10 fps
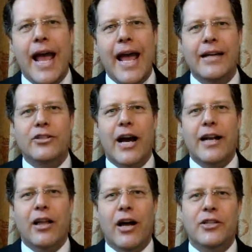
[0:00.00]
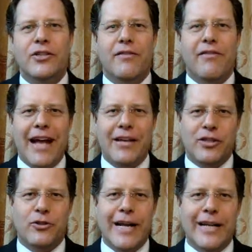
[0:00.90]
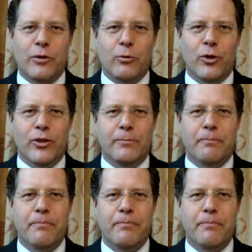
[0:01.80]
and China launches the fastest train in the world.